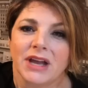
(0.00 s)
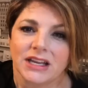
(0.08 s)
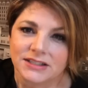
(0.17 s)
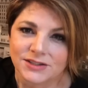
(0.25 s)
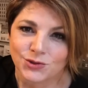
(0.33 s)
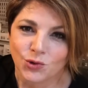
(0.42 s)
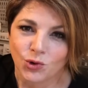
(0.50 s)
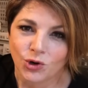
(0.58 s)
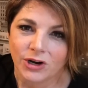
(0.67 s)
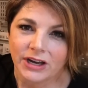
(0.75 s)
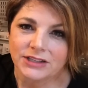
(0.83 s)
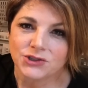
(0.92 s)
My
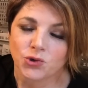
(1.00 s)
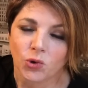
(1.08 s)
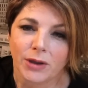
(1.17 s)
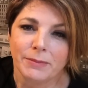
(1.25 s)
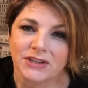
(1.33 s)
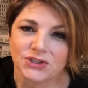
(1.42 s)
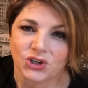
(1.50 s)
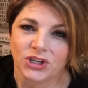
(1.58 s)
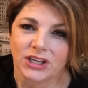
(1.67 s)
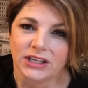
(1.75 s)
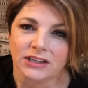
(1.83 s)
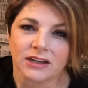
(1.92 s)
store in Troy,
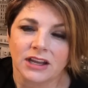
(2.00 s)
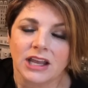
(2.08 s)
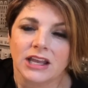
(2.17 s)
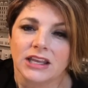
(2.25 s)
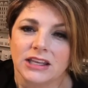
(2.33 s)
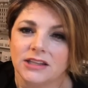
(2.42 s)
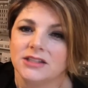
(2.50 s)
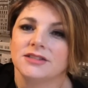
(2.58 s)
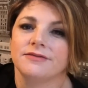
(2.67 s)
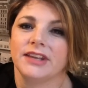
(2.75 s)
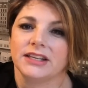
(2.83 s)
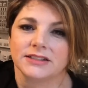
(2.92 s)
Michigan is
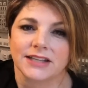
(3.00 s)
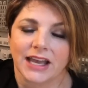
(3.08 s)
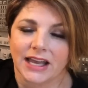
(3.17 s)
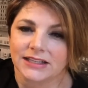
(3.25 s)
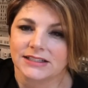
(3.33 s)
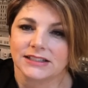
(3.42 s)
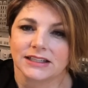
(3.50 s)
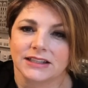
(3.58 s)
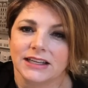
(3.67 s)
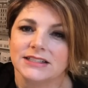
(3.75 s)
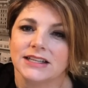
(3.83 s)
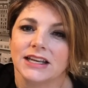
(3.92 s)
fantastic.
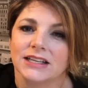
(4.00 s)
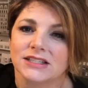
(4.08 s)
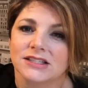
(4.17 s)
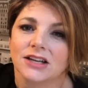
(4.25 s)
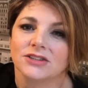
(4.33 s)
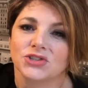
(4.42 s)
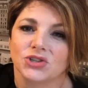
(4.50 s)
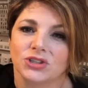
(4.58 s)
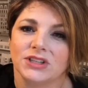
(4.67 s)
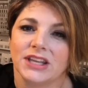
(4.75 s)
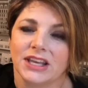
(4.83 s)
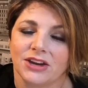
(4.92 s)
They take such
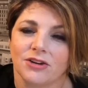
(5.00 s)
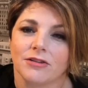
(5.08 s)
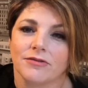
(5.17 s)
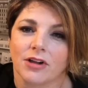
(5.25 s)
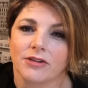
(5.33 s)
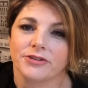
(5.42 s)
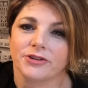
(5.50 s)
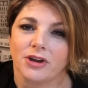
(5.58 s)
good care of all their